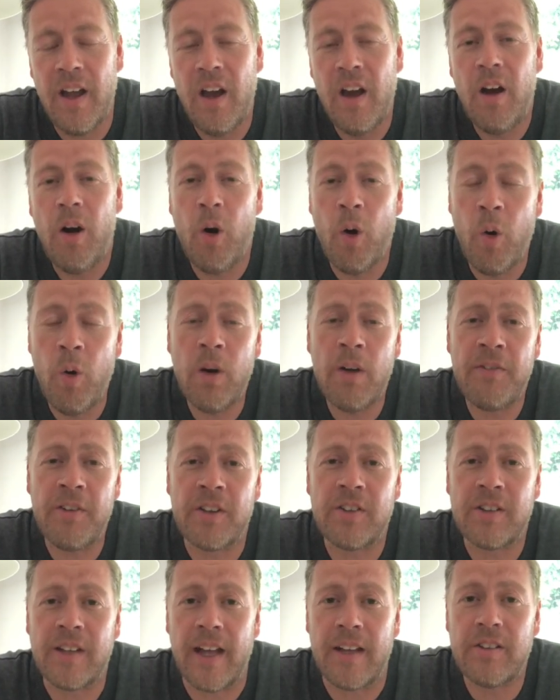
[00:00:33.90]
All of
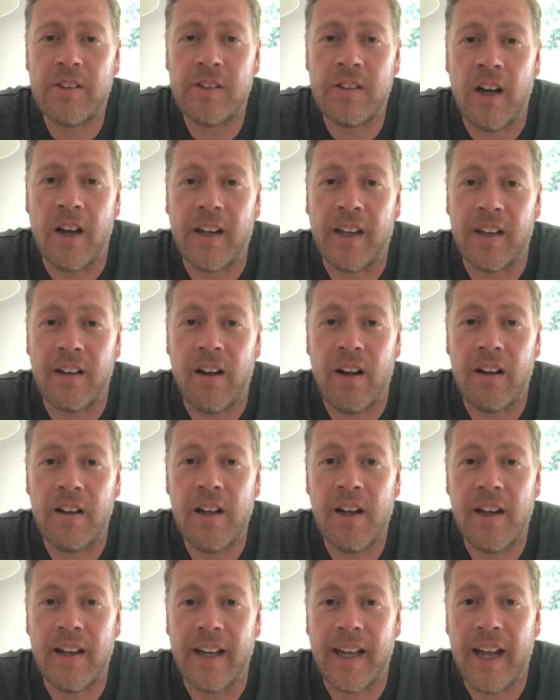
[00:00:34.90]
us get stuck in our
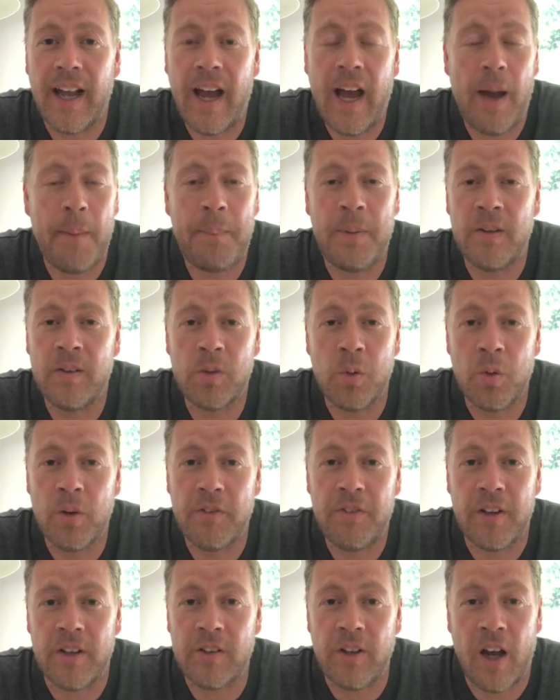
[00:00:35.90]
learning. It happens all
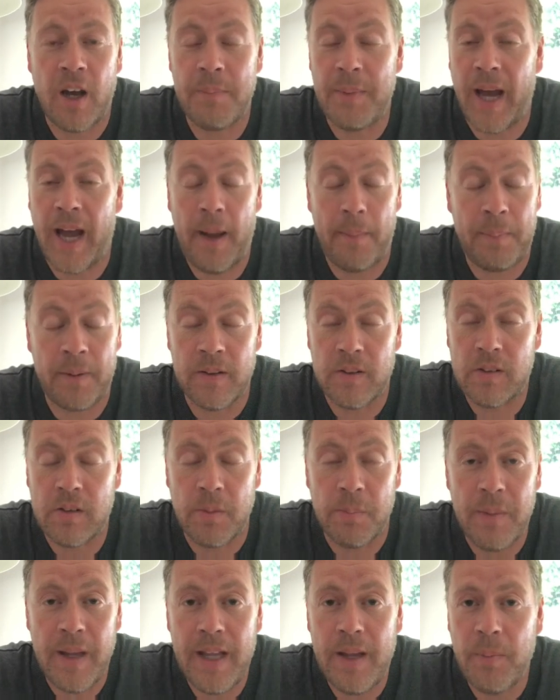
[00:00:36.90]
of the time. It happens to
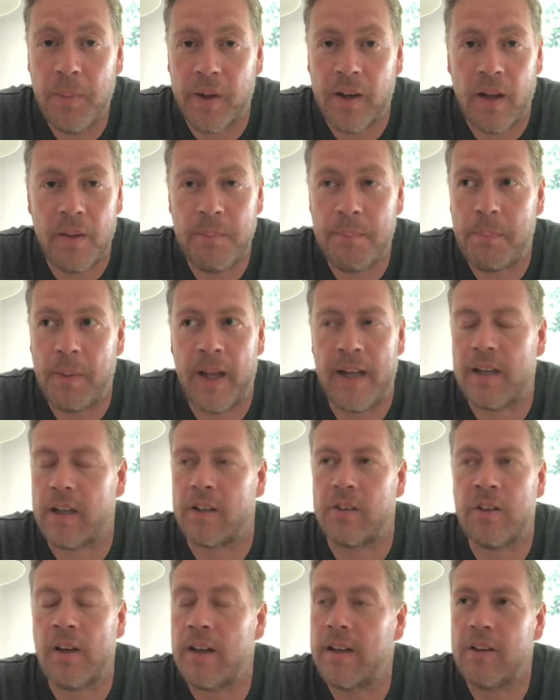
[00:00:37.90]
me when I'm playing the
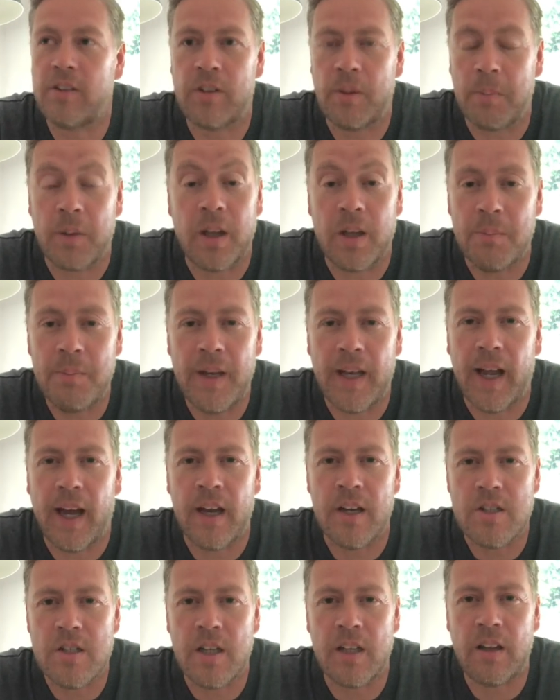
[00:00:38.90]
guitar. There's something at the minute
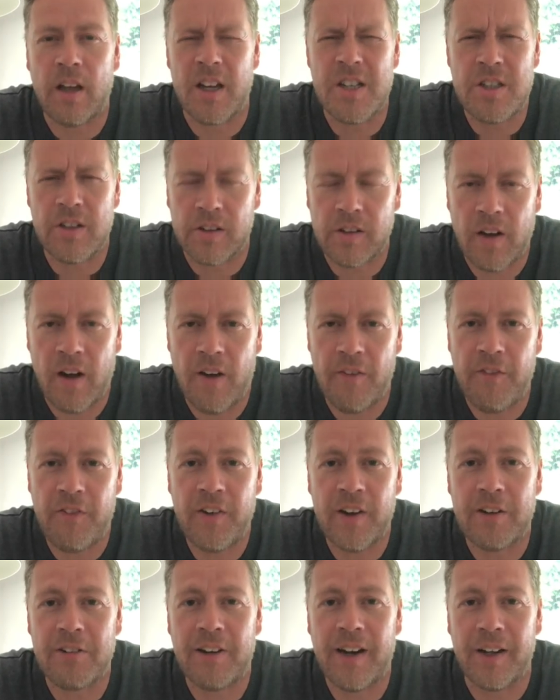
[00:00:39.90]
actually that I just can't
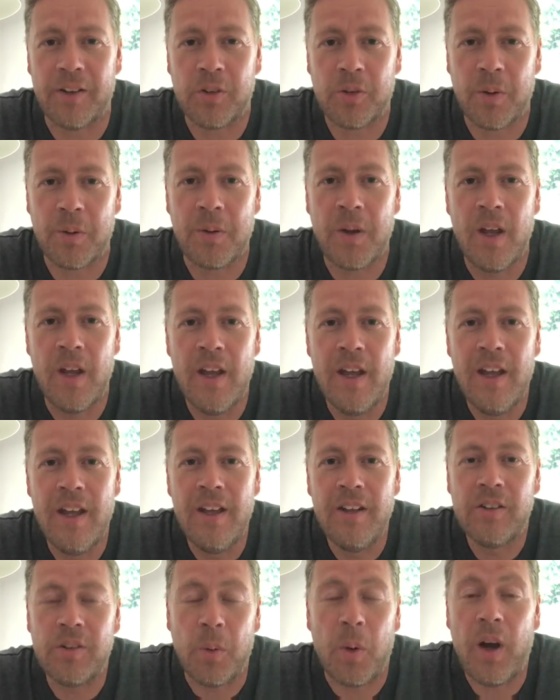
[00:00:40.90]
figure out.
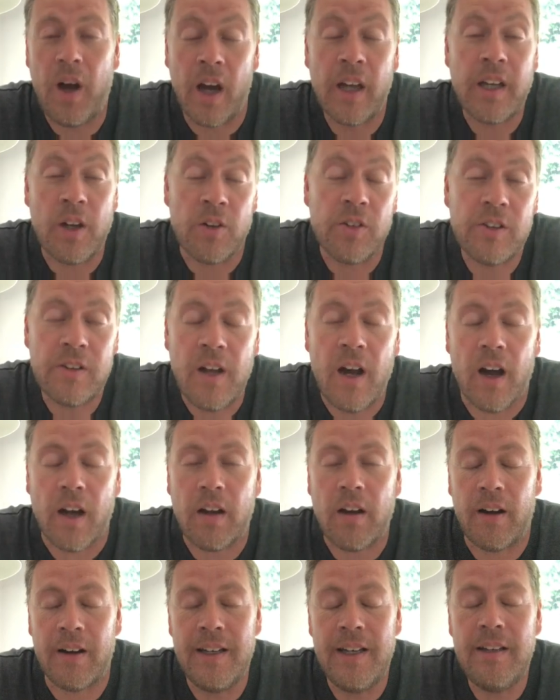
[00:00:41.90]
So I got stuck.
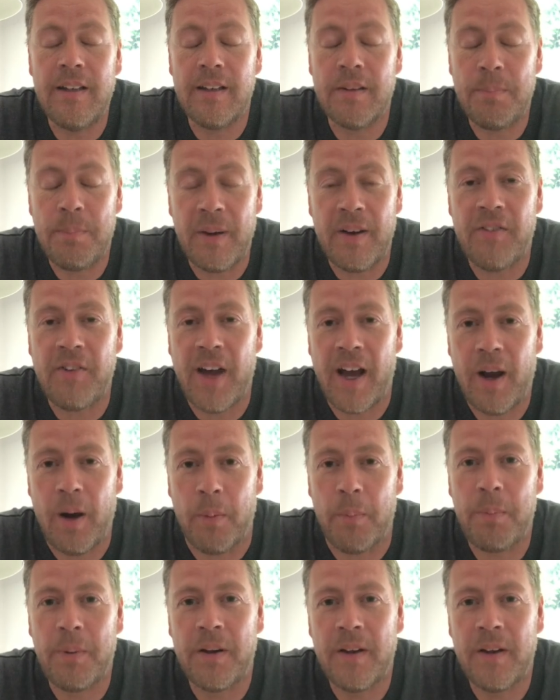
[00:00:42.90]
I needed a bit of help.